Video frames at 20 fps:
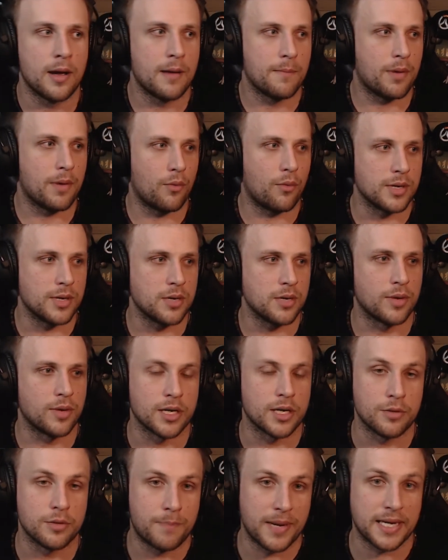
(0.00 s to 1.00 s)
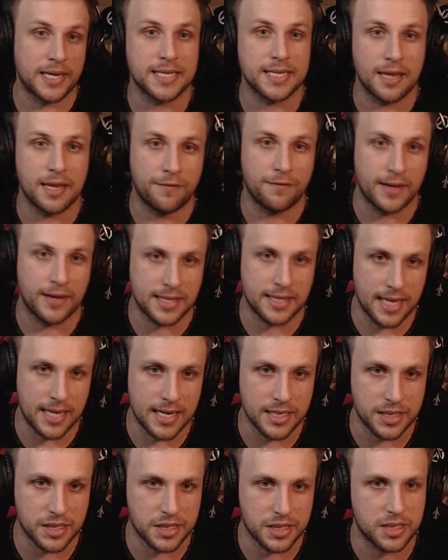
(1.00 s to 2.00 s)
But when you want to do big stuff like
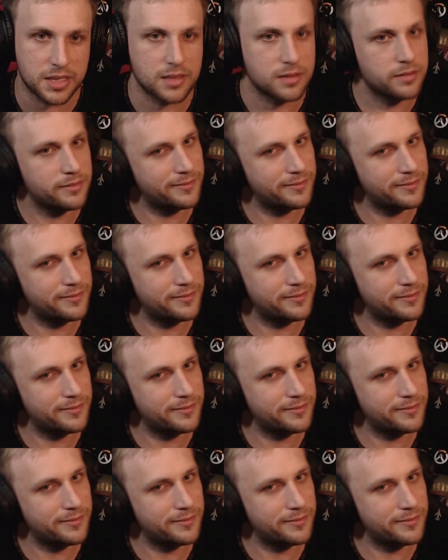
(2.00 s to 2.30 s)
this,